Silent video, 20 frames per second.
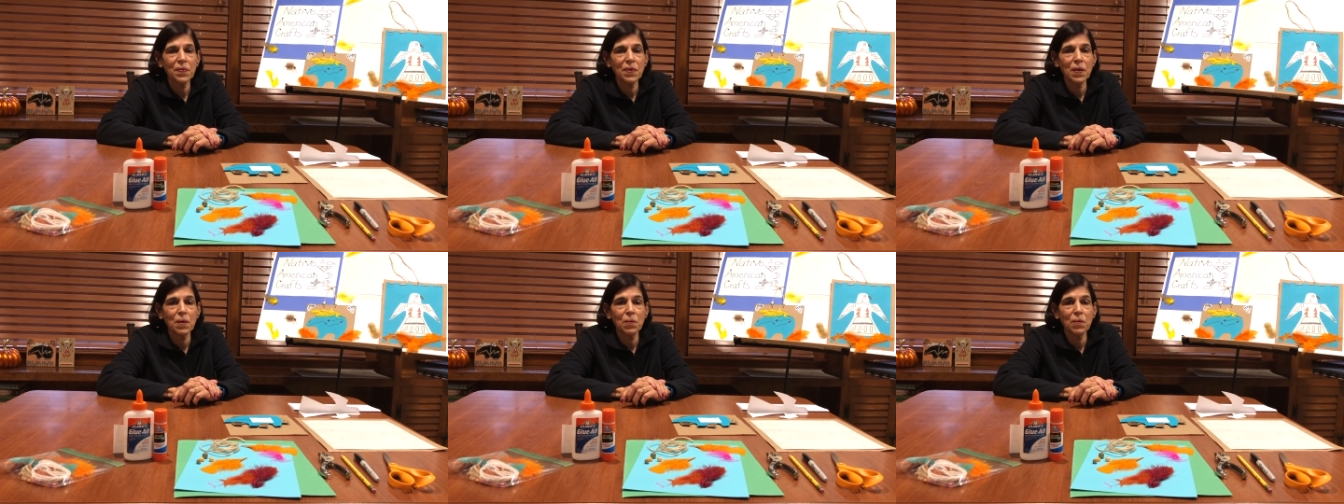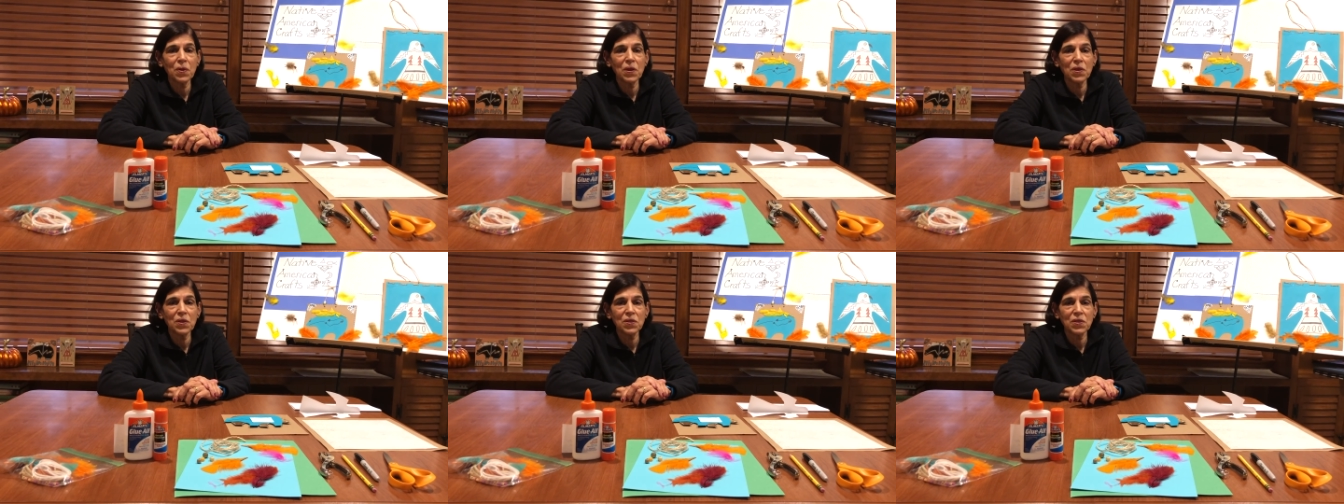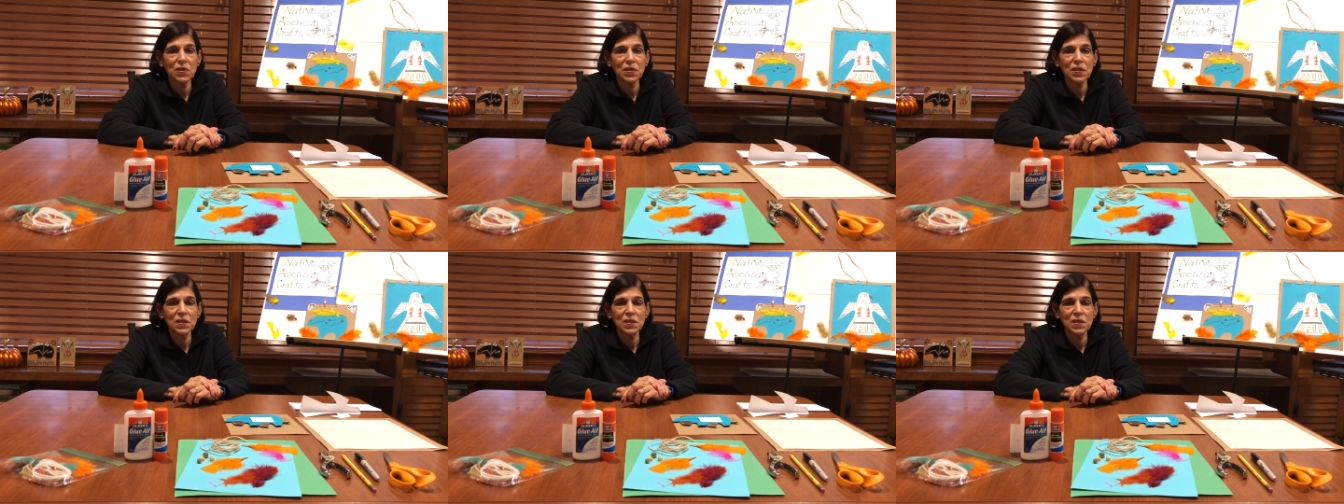than we
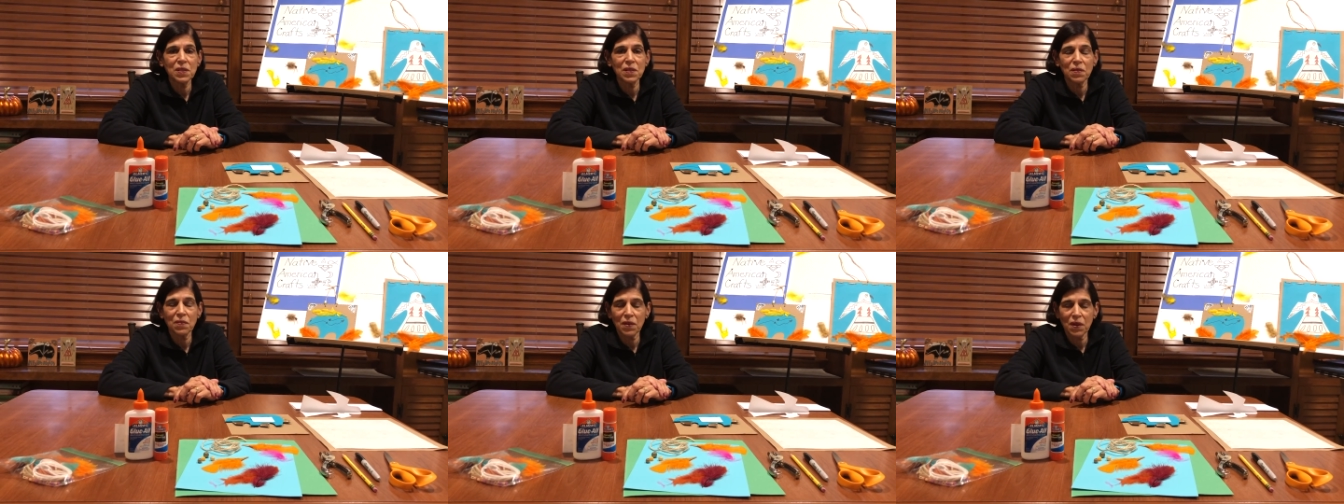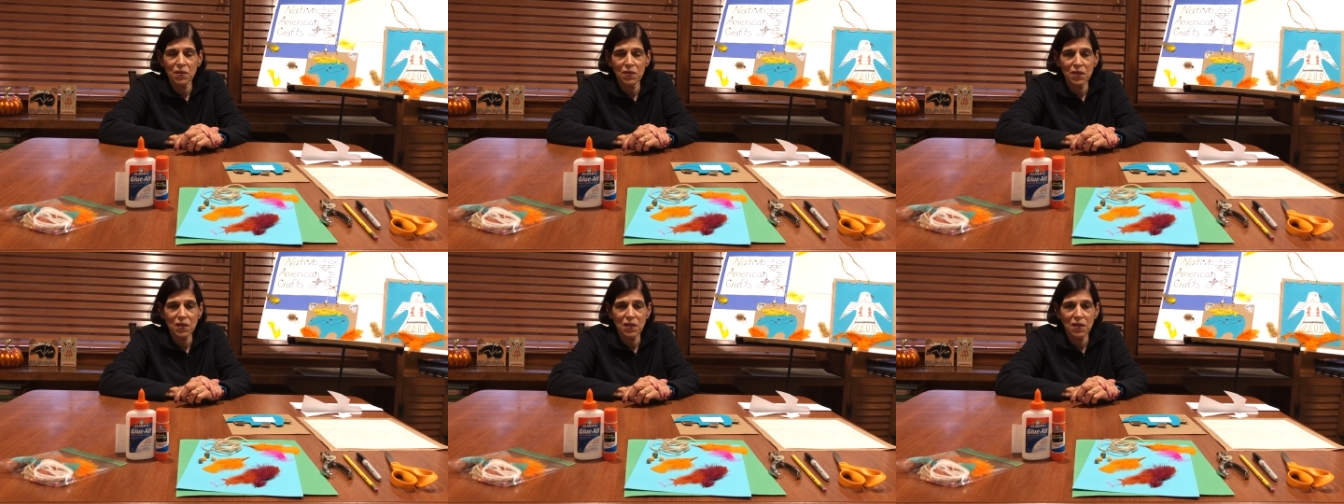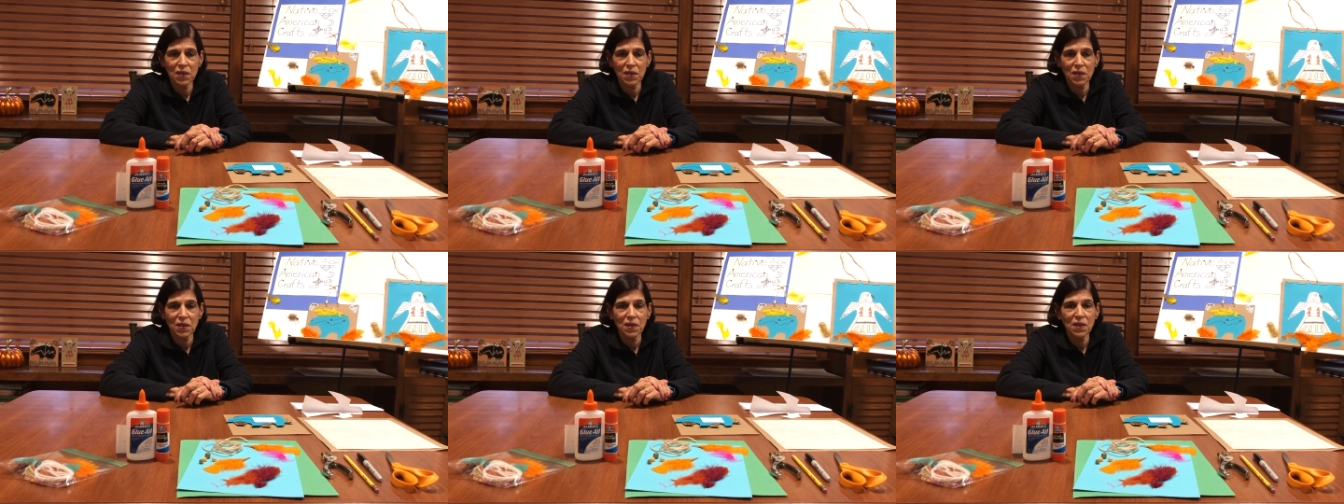usually see around
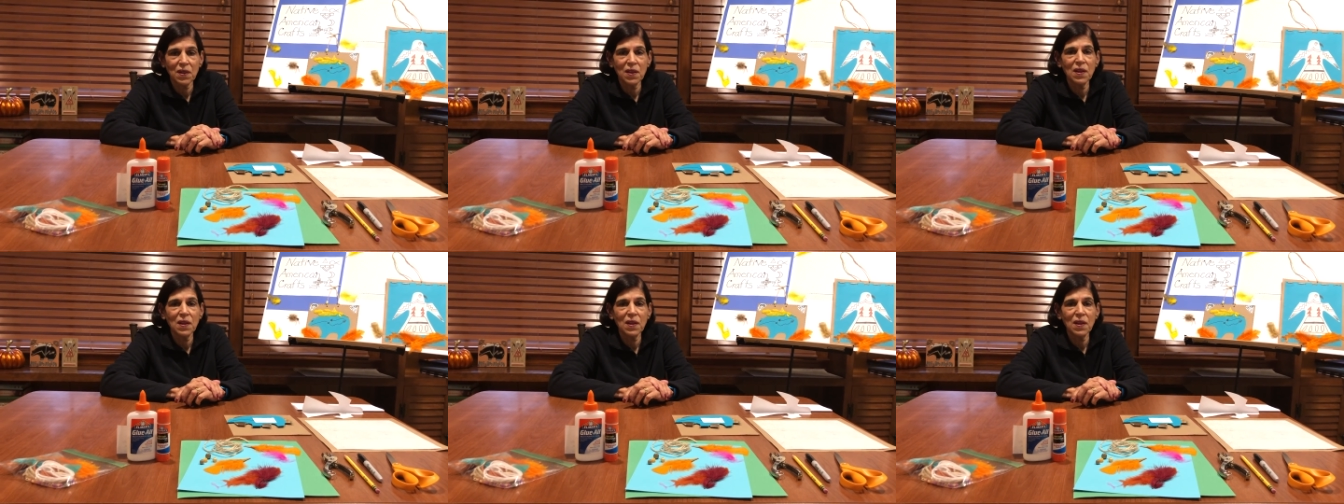here.